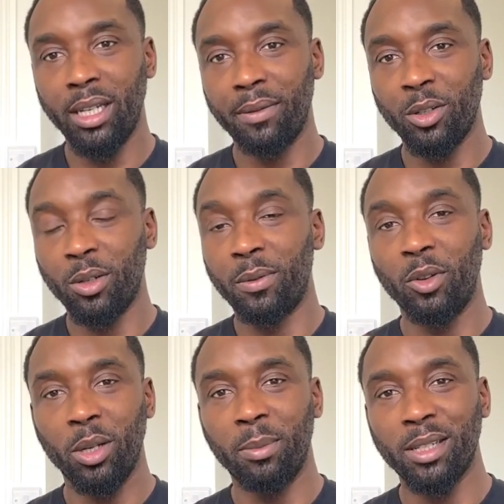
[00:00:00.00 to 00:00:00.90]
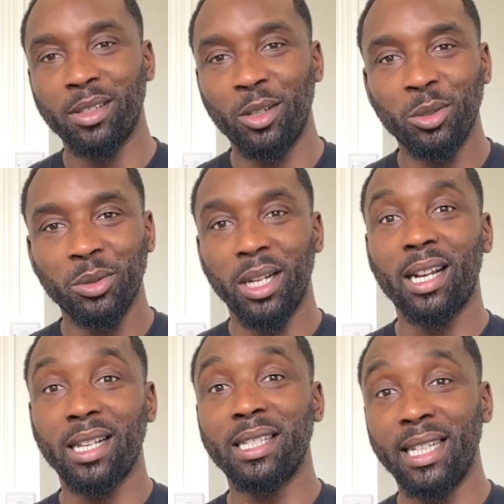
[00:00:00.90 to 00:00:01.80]
if you're not following my social. Like
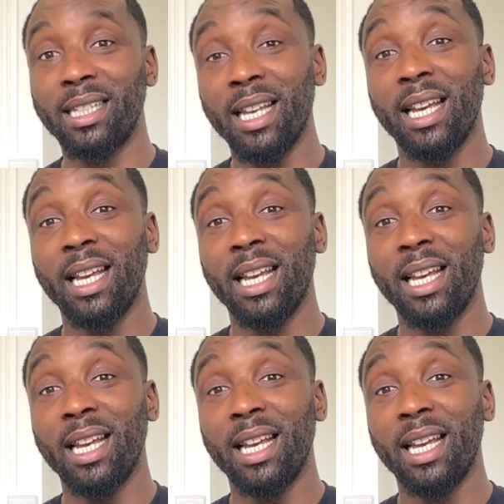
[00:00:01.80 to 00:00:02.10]
I said,